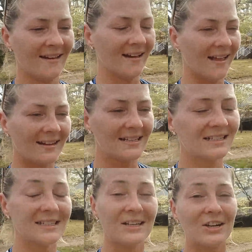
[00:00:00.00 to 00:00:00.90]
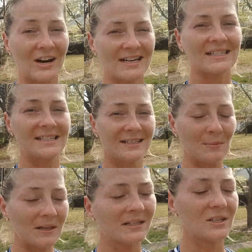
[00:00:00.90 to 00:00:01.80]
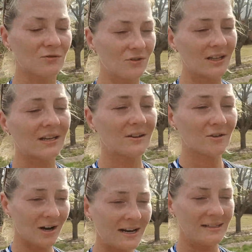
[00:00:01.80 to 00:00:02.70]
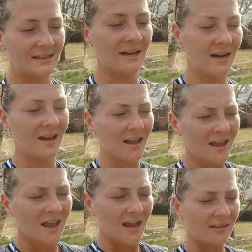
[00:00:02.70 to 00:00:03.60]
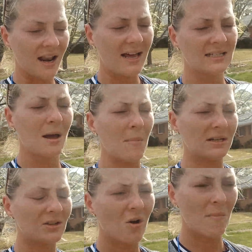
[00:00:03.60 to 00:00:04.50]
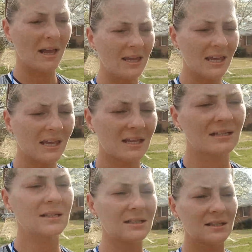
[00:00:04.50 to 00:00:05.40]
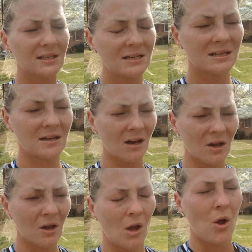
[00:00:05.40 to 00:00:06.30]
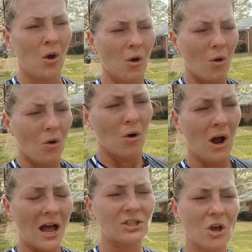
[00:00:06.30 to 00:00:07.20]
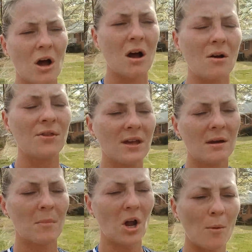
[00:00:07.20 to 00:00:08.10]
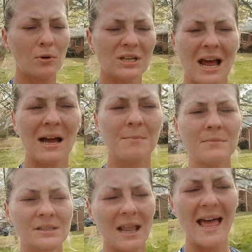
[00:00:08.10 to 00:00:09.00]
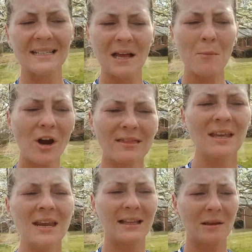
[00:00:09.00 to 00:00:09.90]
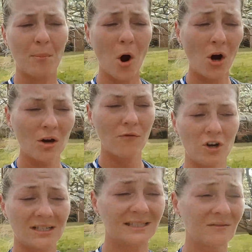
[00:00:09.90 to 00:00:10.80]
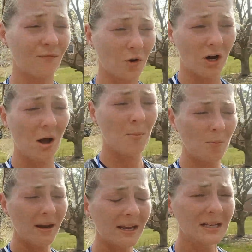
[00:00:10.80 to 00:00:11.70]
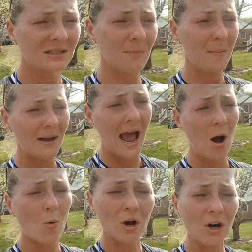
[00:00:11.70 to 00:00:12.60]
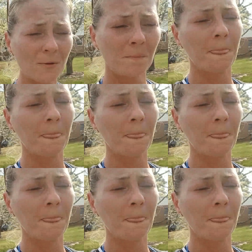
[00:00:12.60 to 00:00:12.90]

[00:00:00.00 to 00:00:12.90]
Like, this is crazy to me. This is really crazy. And the last time I saw my kids, I saw them a couple times last summer, I think, at the park for a couple minutes, maybe an hour.